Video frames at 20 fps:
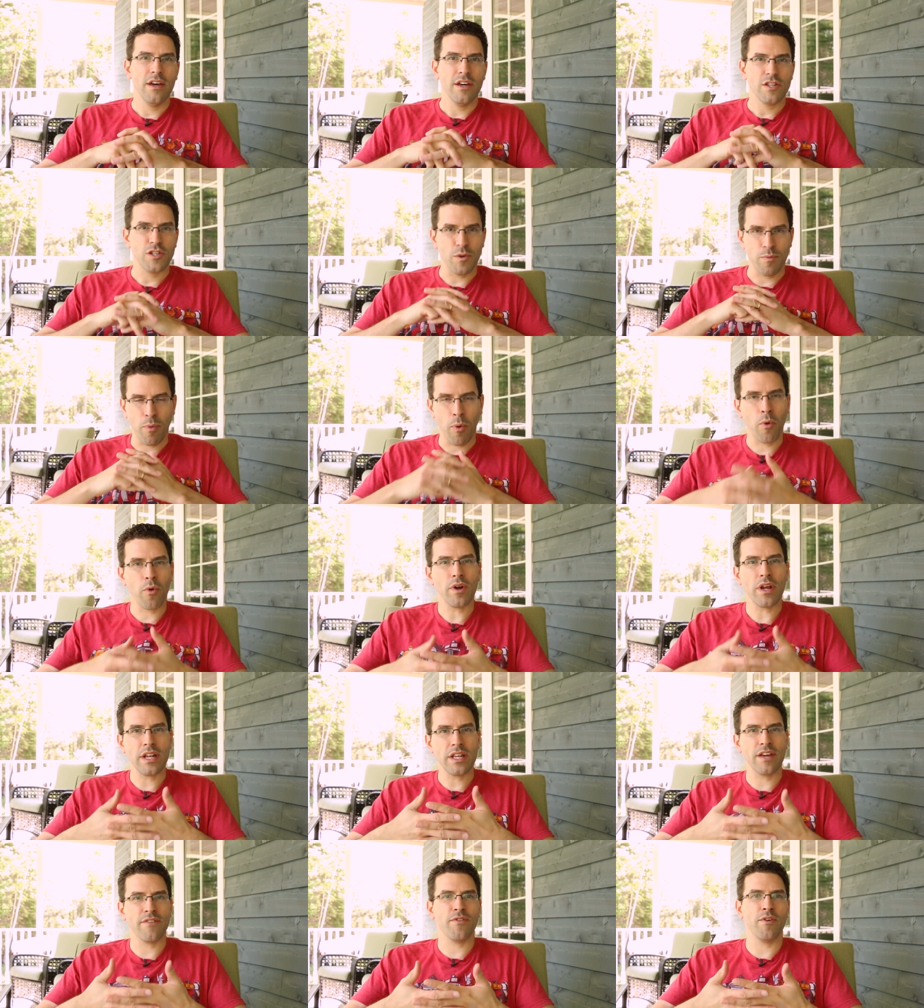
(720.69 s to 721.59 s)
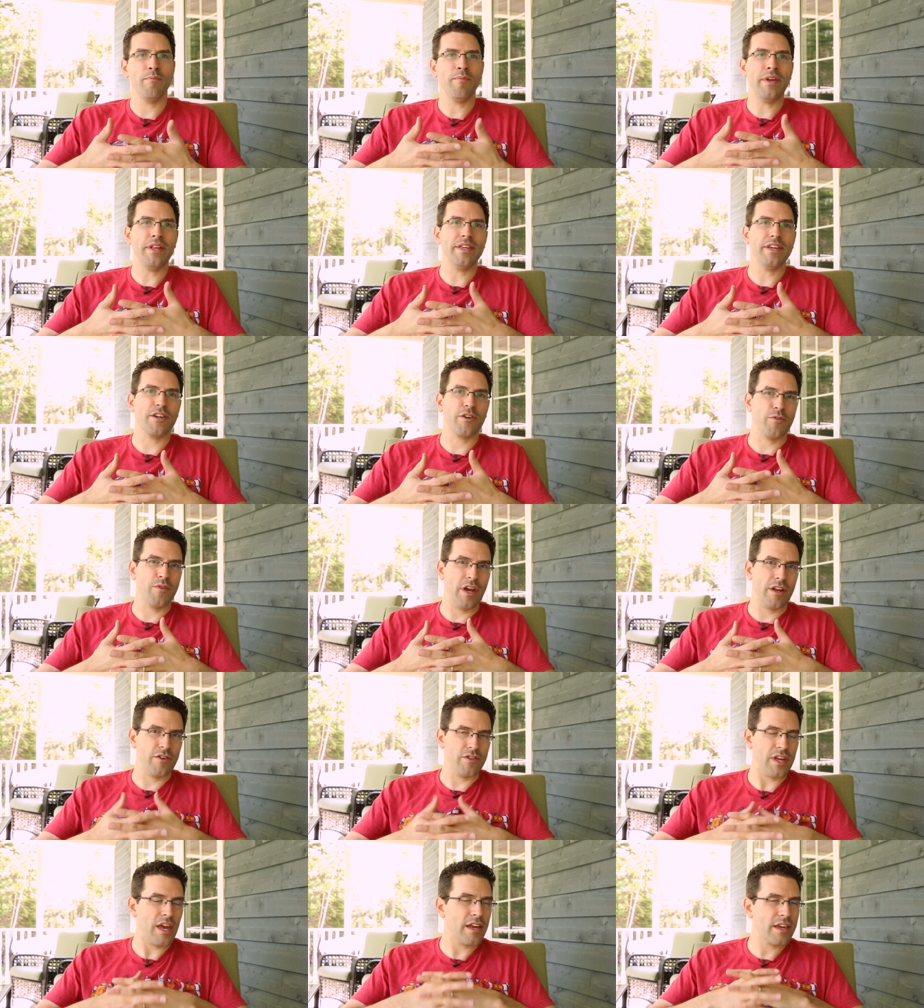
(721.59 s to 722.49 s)
supporting different media
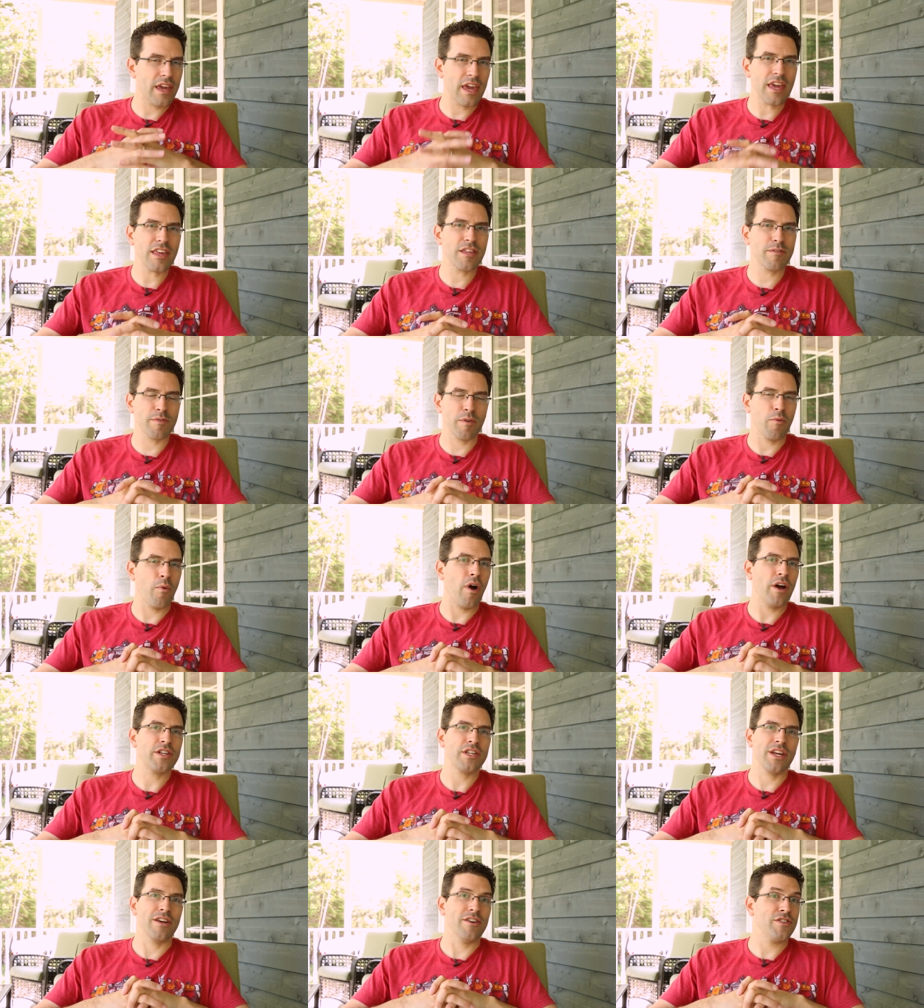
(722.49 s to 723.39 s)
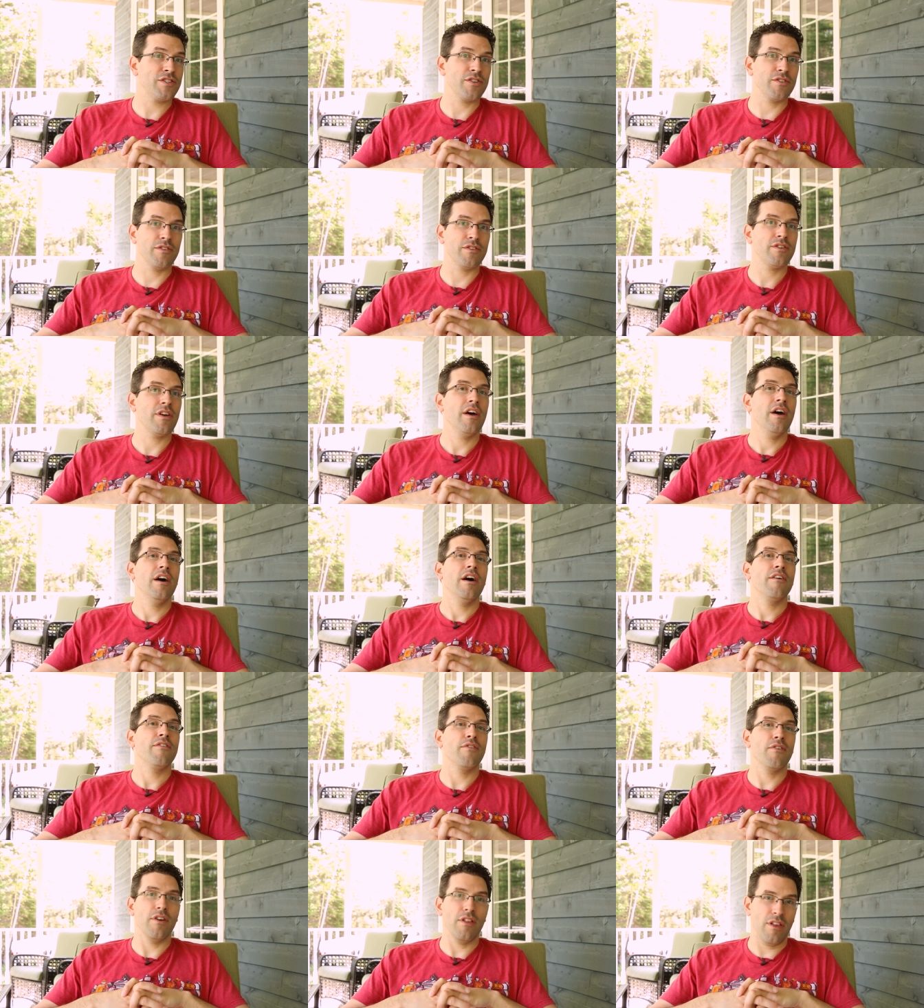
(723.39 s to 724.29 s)
creators. And Keith has been watching our series
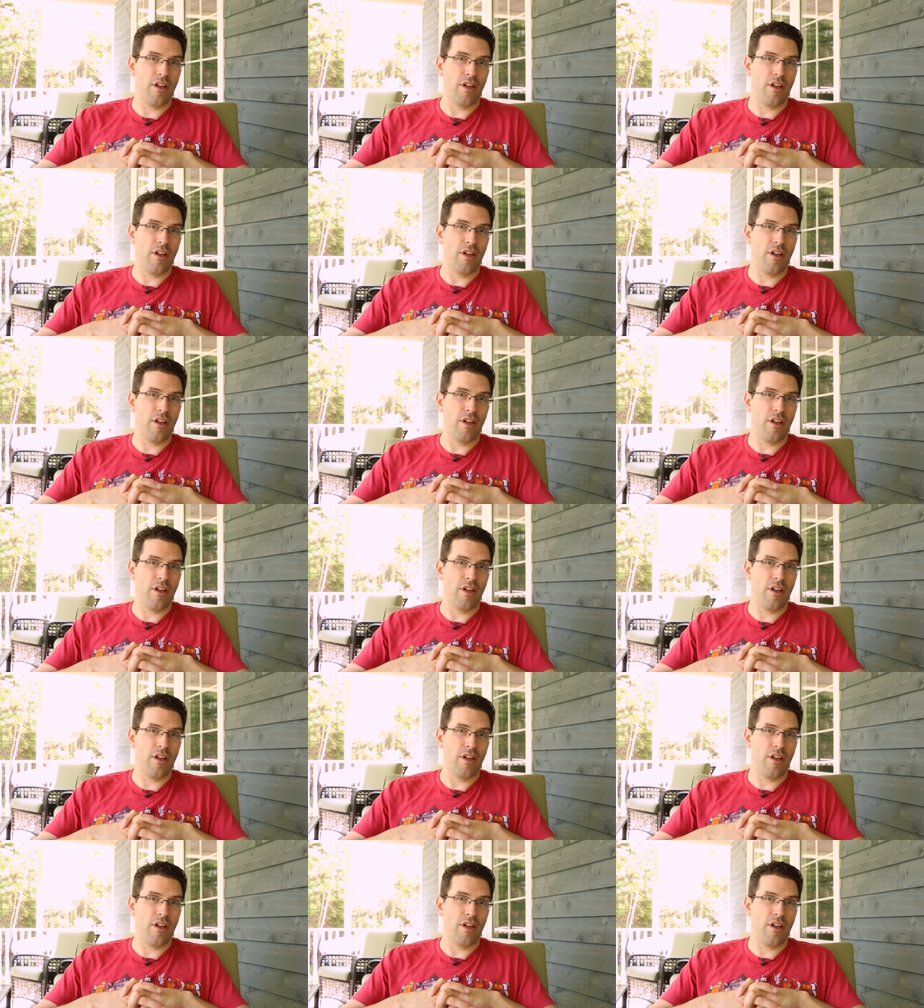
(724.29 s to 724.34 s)
for a